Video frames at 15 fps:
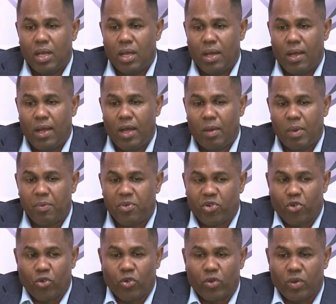I'm
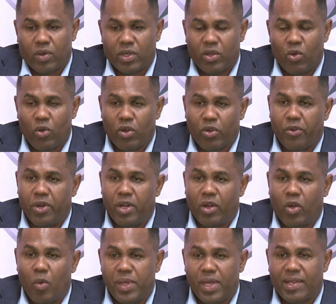sure the whole of Grenada are
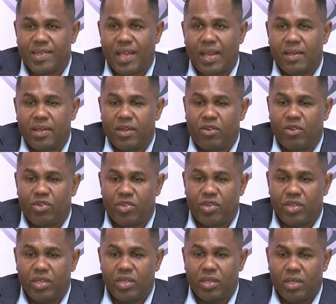going to be excited to
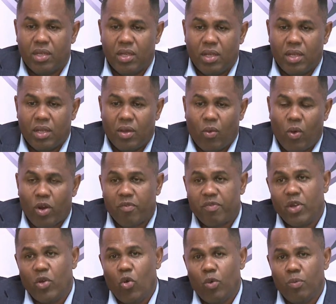see one of the
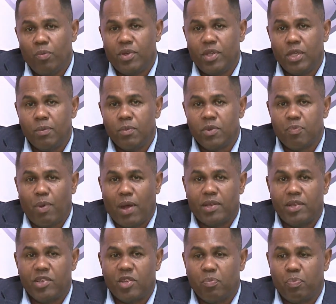home teams
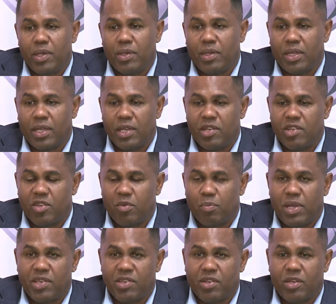participating against the best
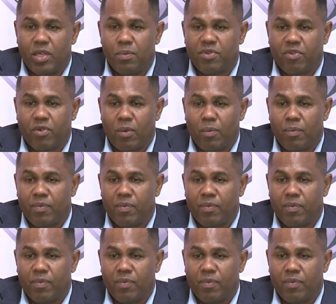of teams from